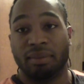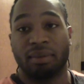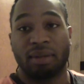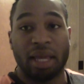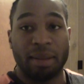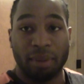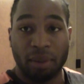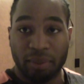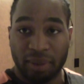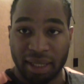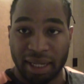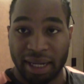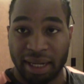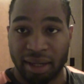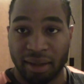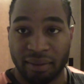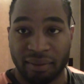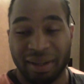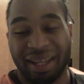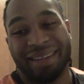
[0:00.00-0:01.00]
came up with the
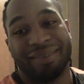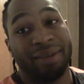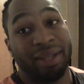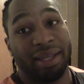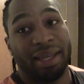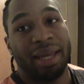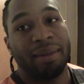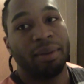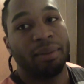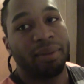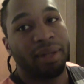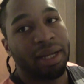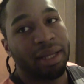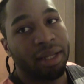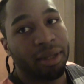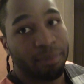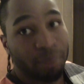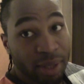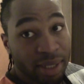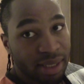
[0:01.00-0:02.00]
idea,
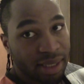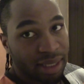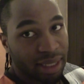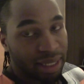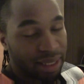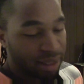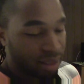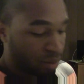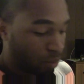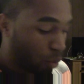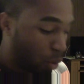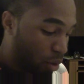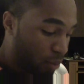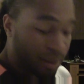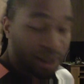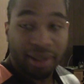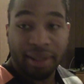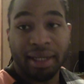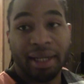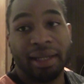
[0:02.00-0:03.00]
wrote
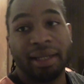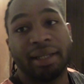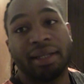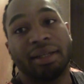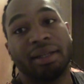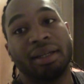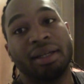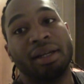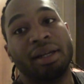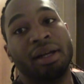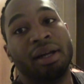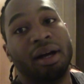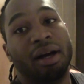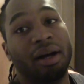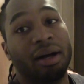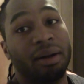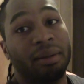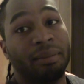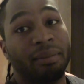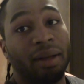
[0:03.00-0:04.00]
about the idea
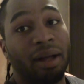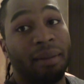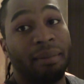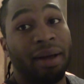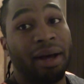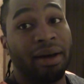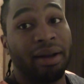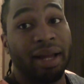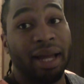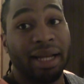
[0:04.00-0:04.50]
about